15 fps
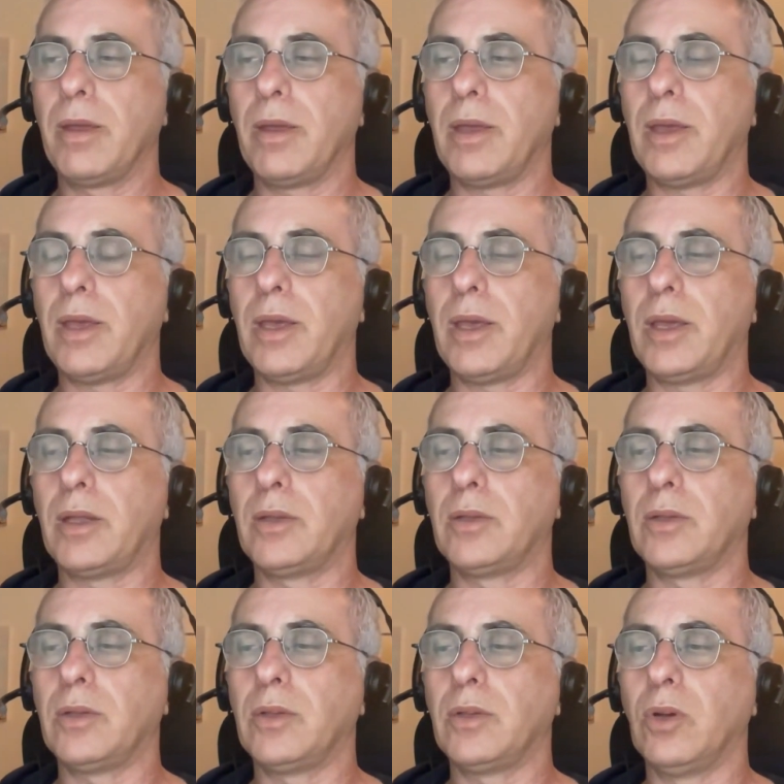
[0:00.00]
And
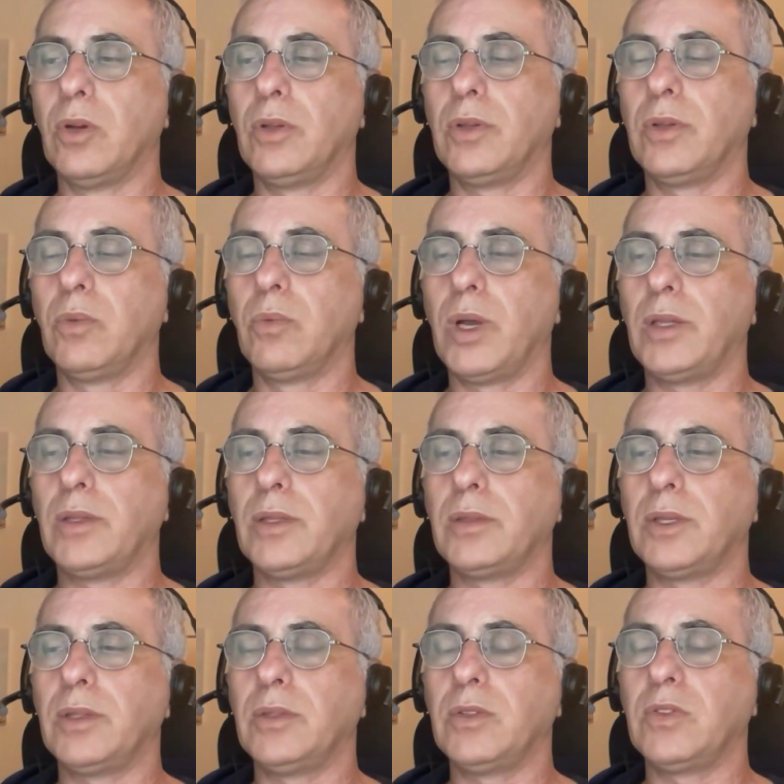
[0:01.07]
the way that
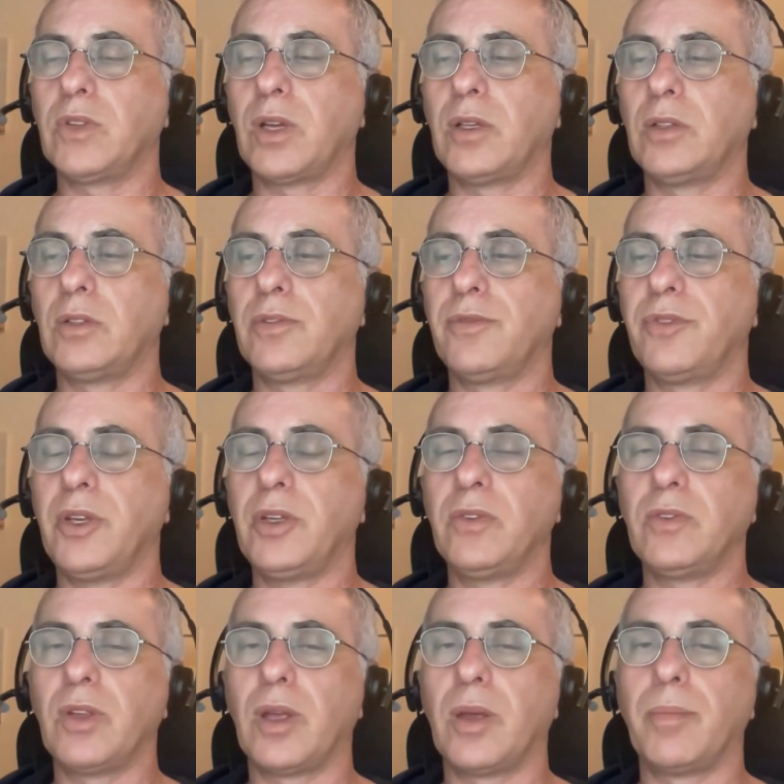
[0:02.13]
they decided to fix
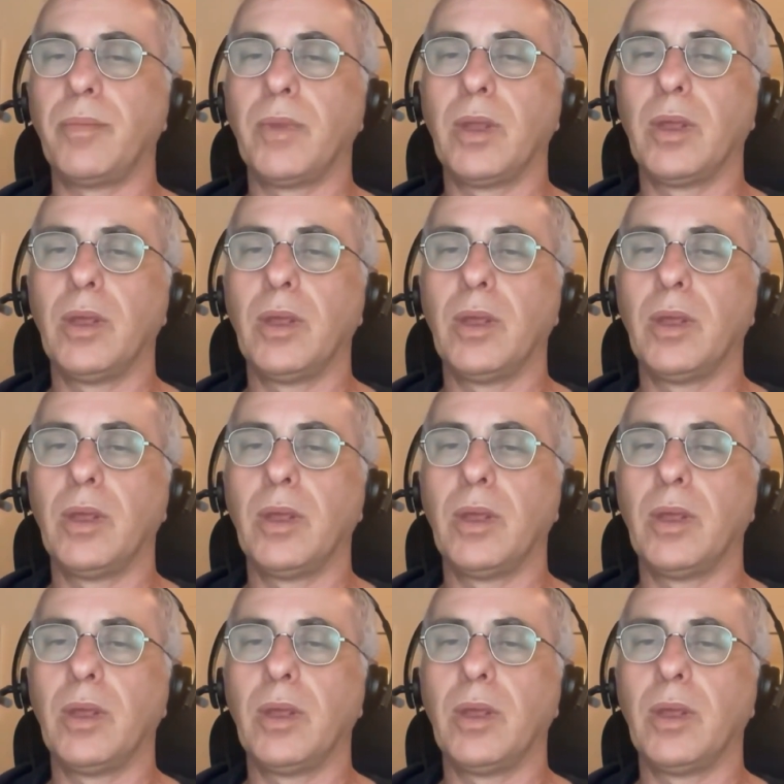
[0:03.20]
them